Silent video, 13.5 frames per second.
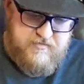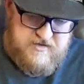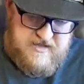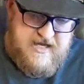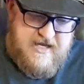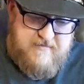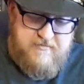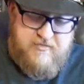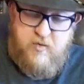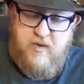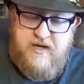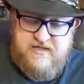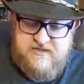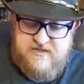game, the
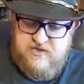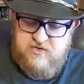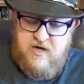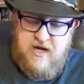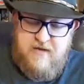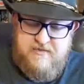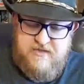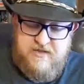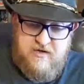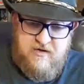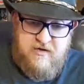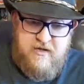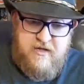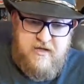way it's described
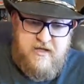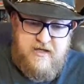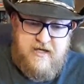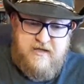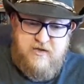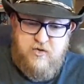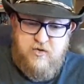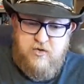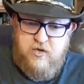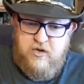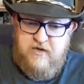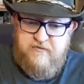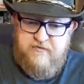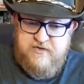here, and you're
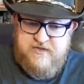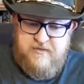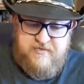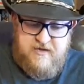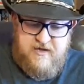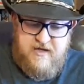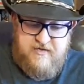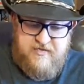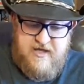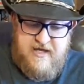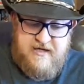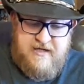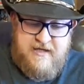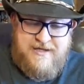looking for something like
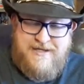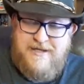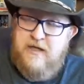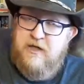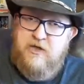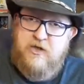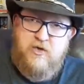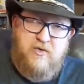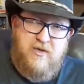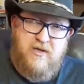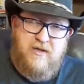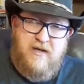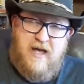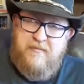that, You
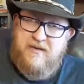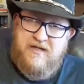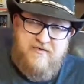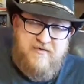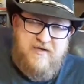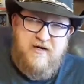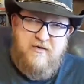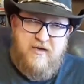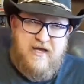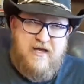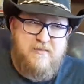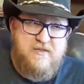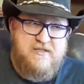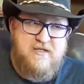can, I believe, get it on
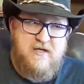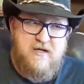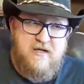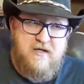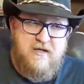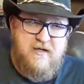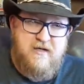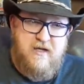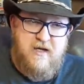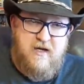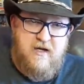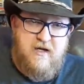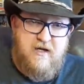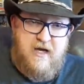Amazon.
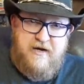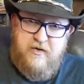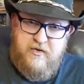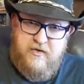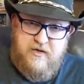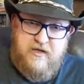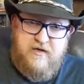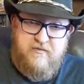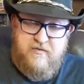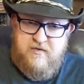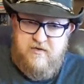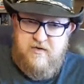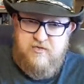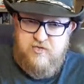Uh, I know you can get it
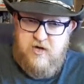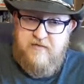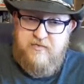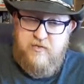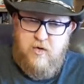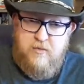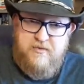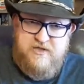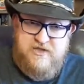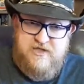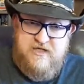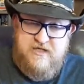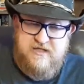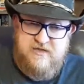at
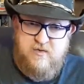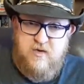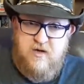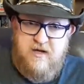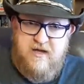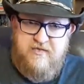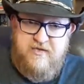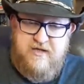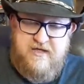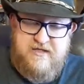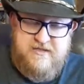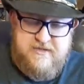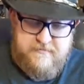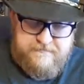DriveThruRPG because that's where I got
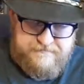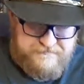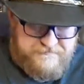these.